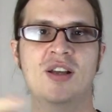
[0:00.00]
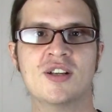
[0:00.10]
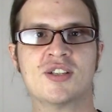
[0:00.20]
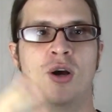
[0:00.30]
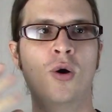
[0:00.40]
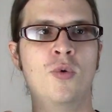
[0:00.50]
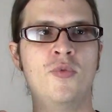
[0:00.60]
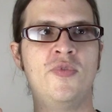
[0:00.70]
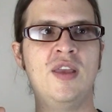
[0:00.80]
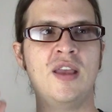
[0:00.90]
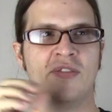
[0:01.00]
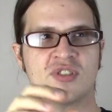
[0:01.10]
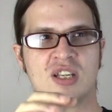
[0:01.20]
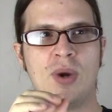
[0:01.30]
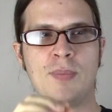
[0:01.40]
So if
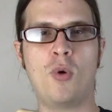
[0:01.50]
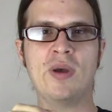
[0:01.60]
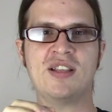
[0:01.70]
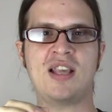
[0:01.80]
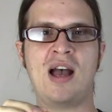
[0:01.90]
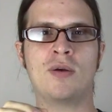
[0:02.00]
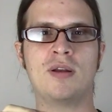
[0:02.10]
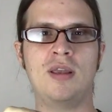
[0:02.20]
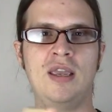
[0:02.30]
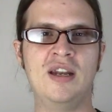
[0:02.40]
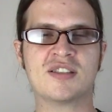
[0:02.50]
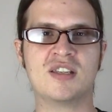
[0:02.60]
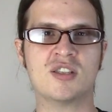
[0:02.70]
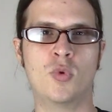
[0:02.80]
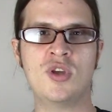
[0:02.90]
somebody points out an
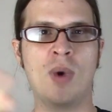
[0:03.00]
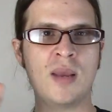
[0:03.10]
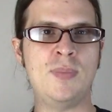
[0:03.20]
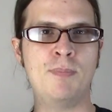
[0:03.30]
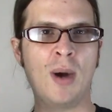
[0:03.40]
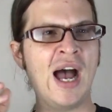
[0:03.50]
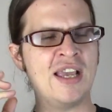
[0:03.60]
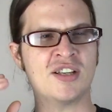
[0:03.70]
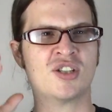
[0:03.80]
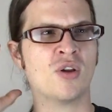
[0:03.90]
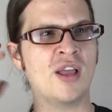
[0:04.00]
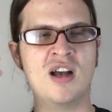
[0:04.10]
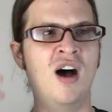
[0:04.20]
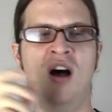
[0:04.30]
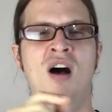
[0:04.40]
instance where you might be biased, you're like,
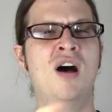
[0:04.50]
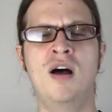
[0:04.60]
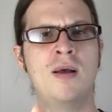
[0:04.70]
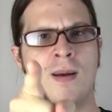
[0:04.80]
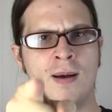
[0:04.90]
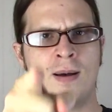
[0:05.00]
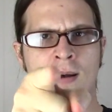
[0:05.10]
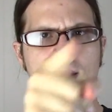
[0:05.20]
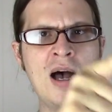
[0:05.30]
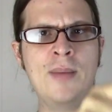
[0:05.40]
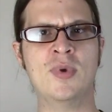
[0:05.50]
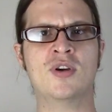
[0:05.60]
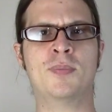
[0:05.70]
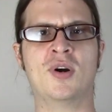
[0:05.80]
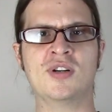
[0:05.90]
I'm a
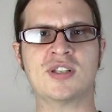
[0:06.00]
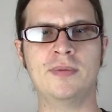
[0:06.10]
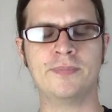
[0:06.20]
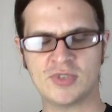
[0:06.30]
good person.